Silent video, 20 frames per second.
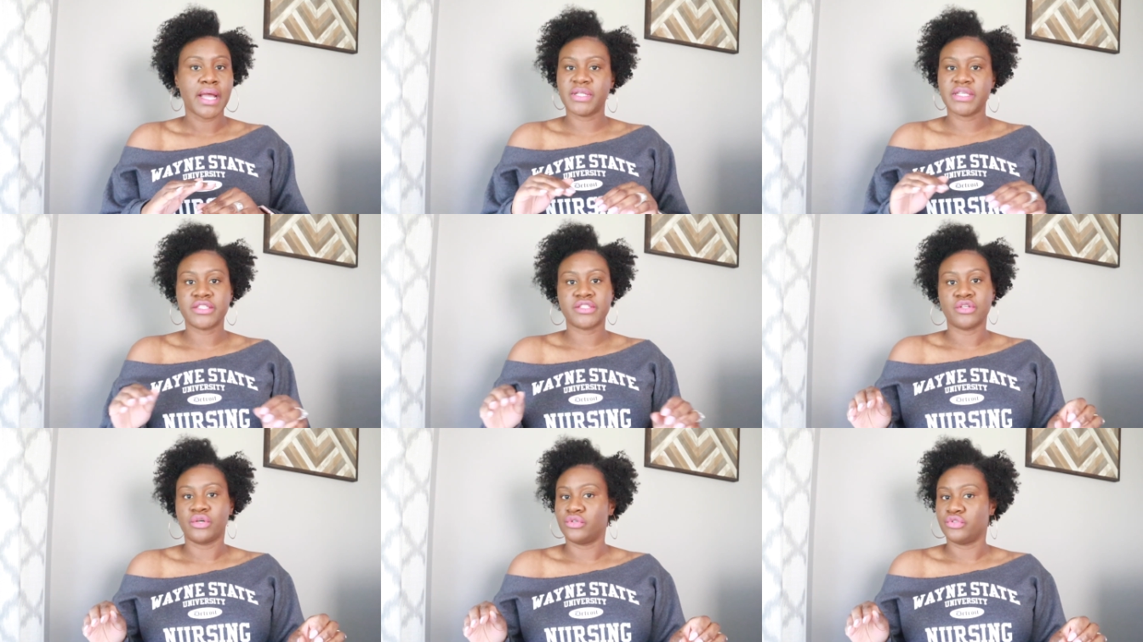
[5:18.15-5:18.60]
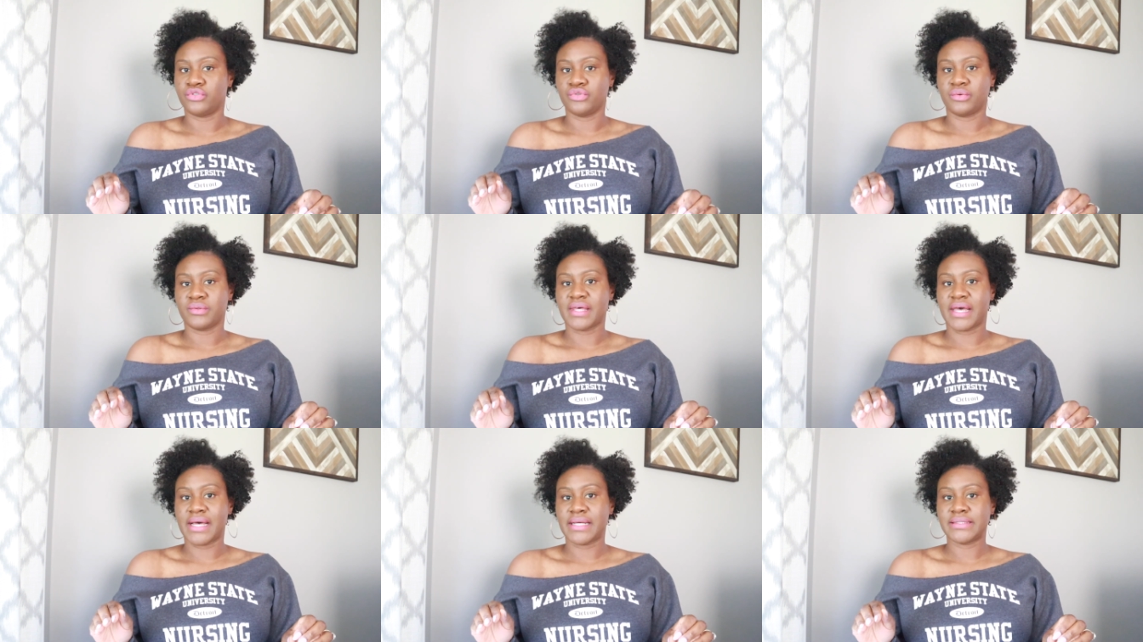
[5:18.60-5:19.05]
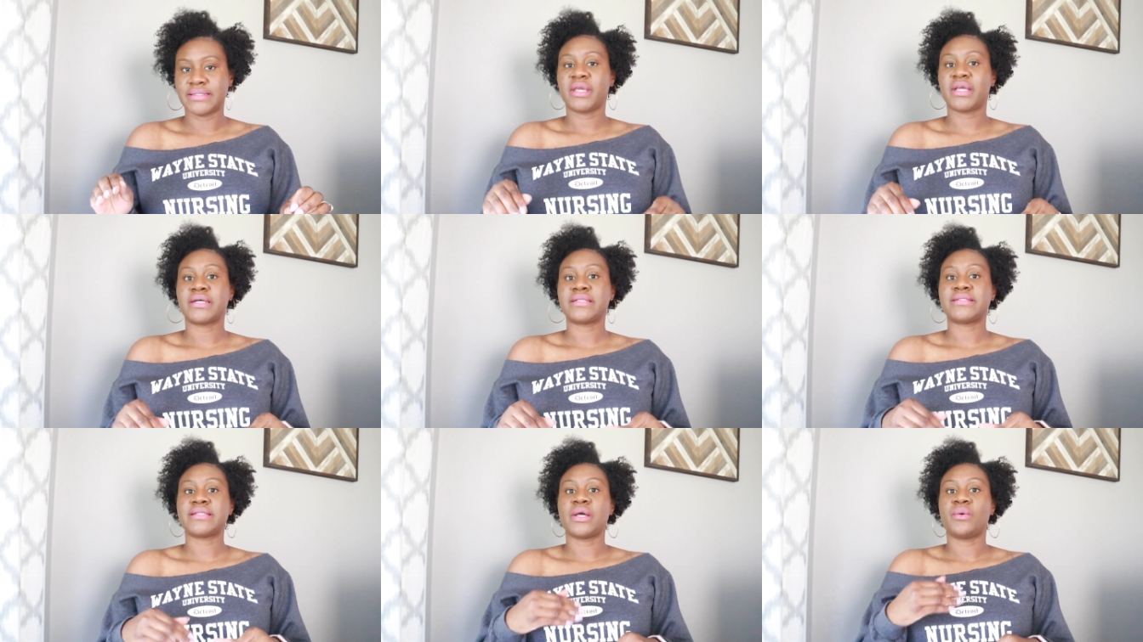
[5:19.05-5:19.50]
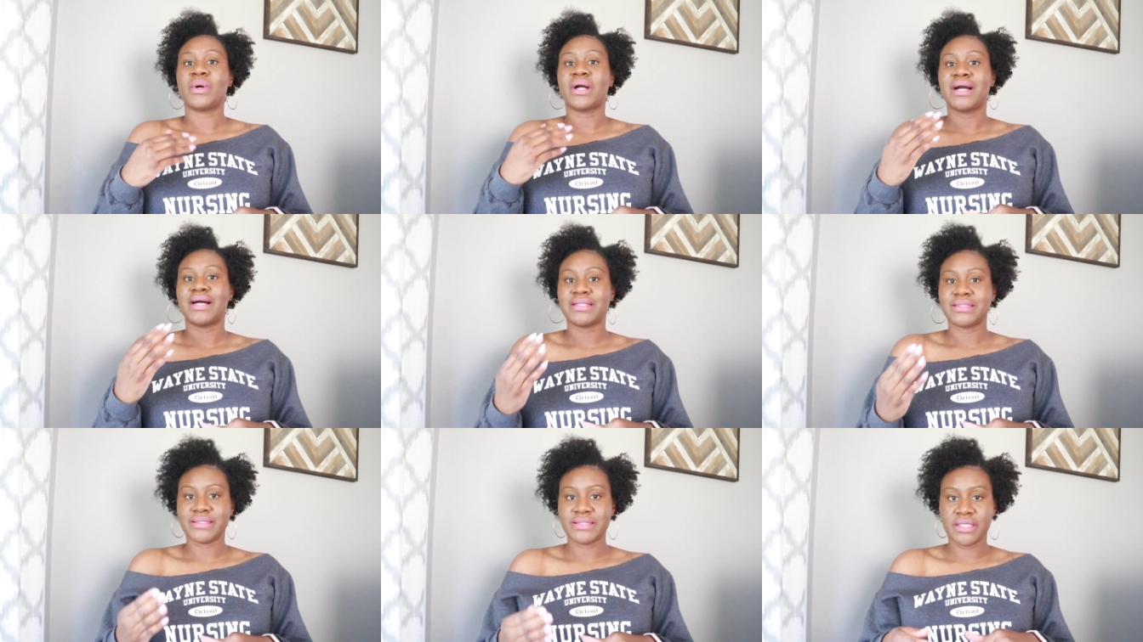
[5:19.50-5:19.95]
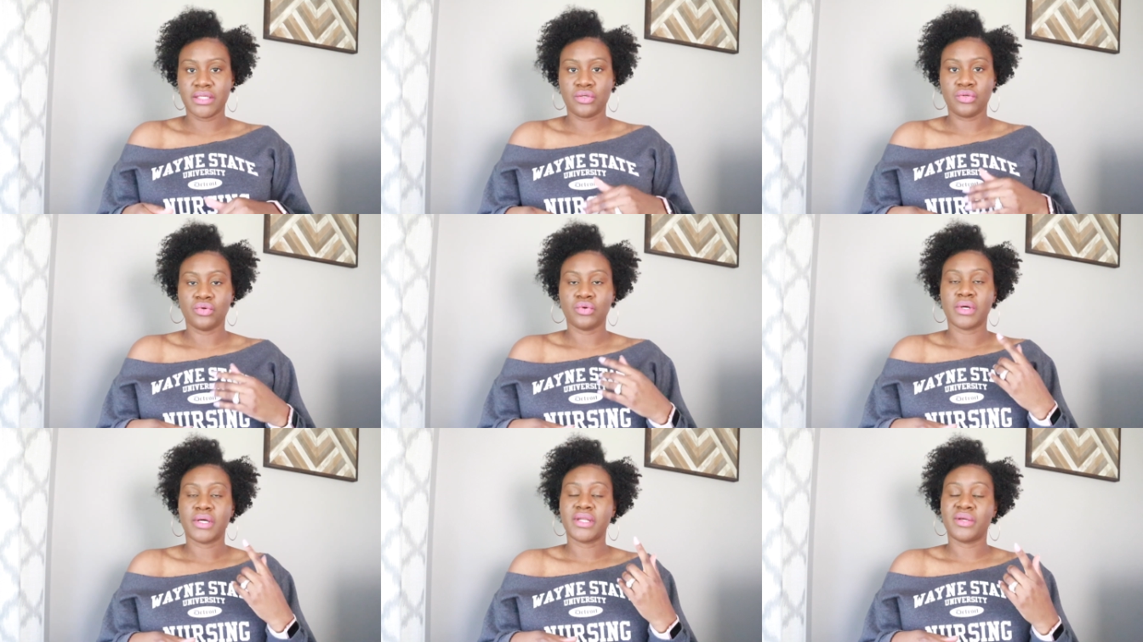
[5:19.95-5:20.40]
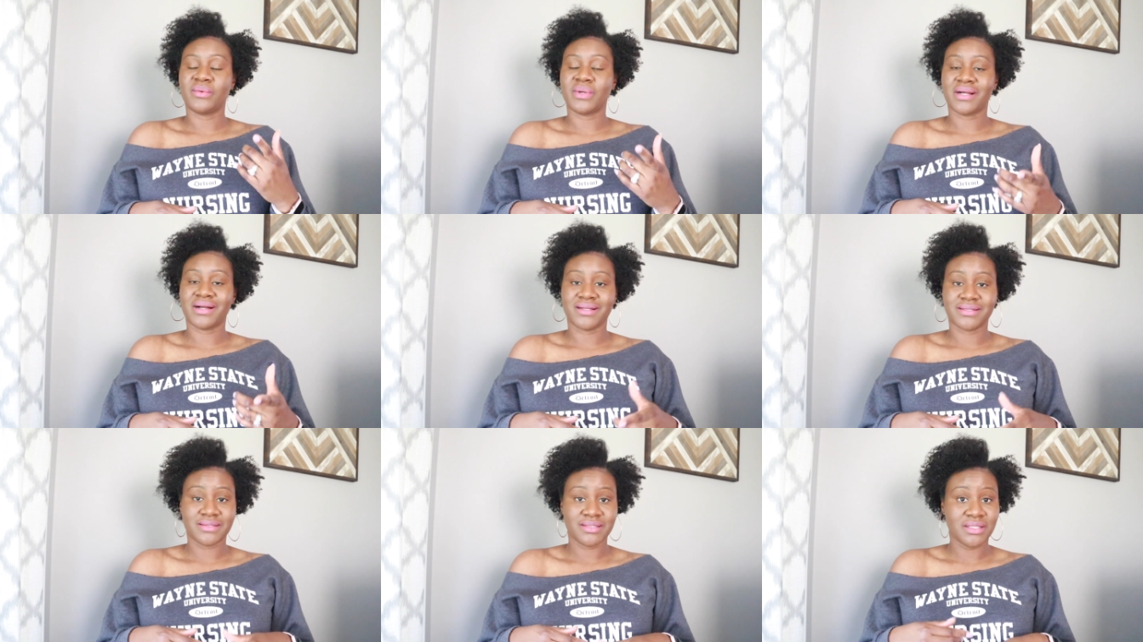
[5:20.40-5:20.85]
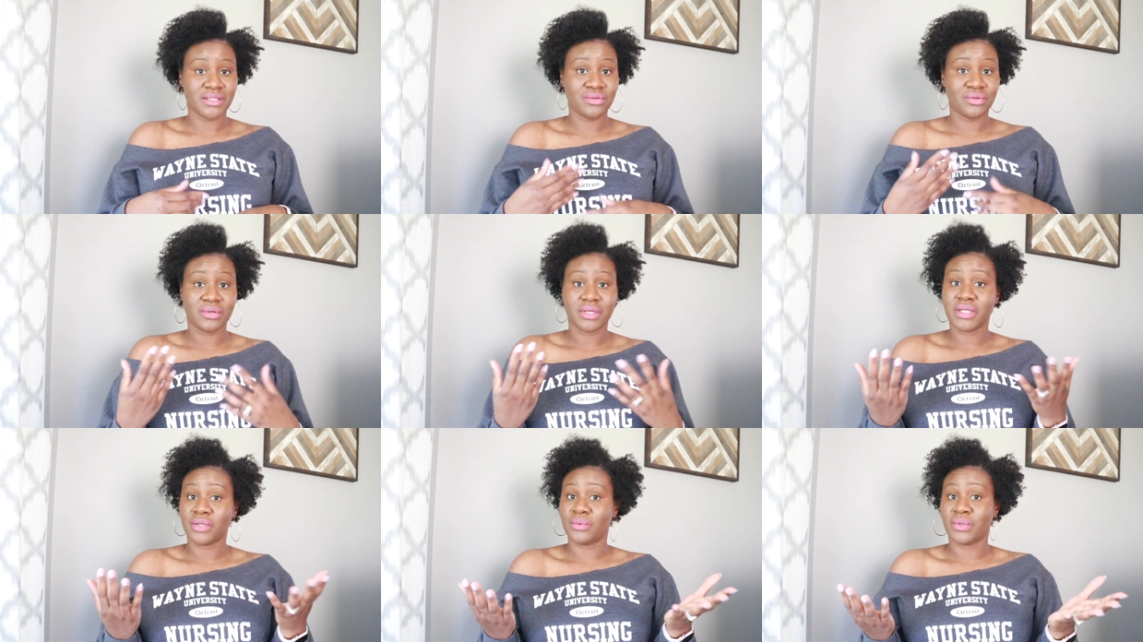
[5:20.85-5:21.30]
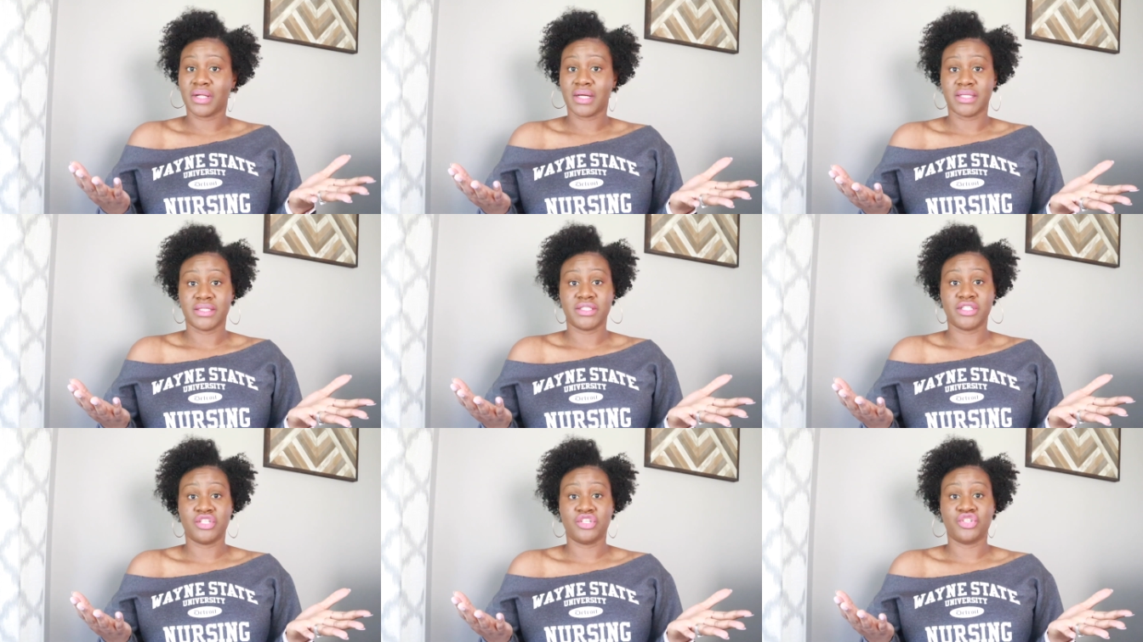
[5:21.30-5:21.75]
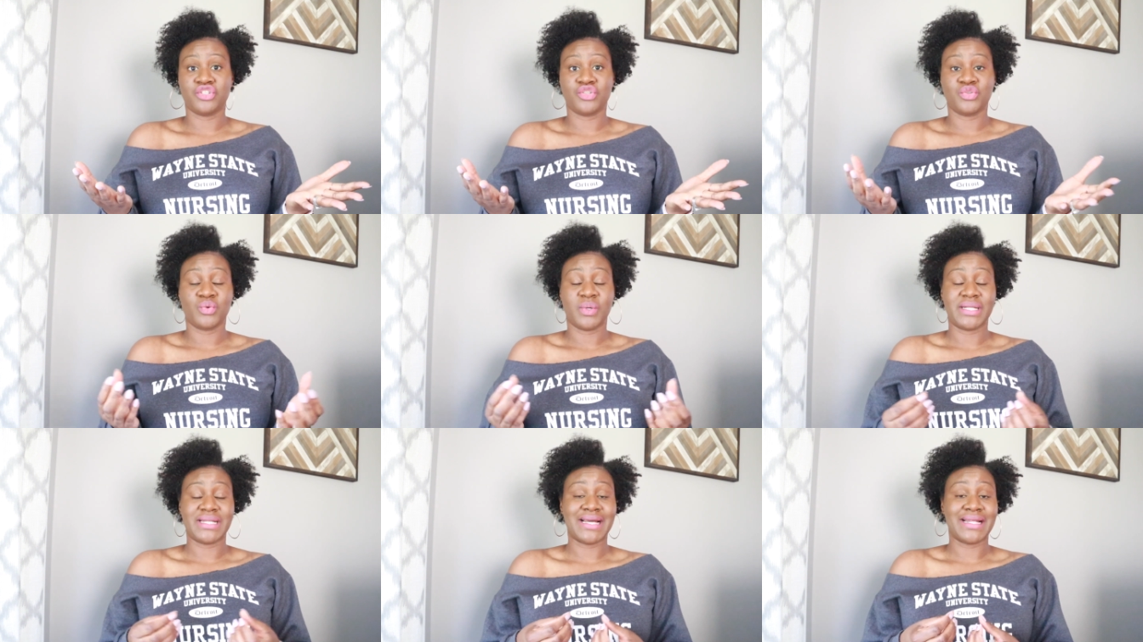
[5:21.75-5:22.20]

please don't do that because they will continue and they will continue and they will continue to do it.